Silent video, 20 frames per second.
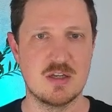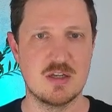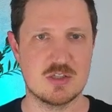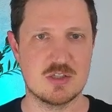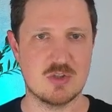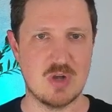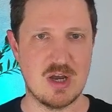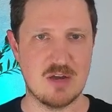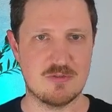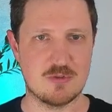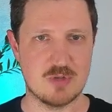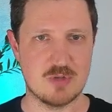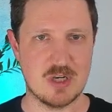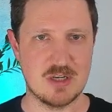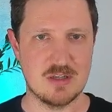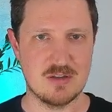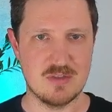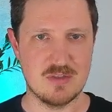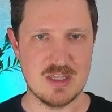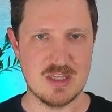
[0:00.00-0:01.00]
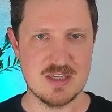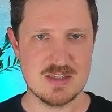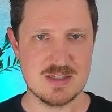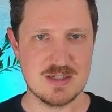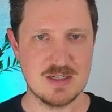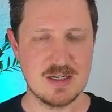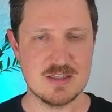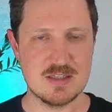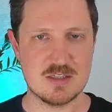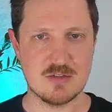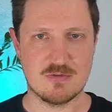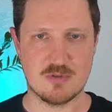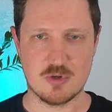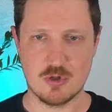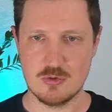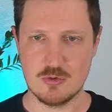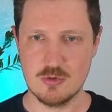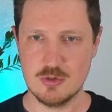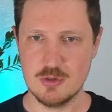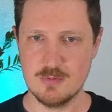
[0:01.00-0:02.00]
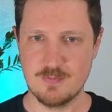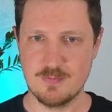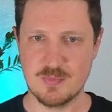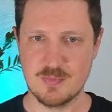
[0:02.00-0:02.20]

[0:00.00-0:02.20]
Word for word: So after running these lines of code,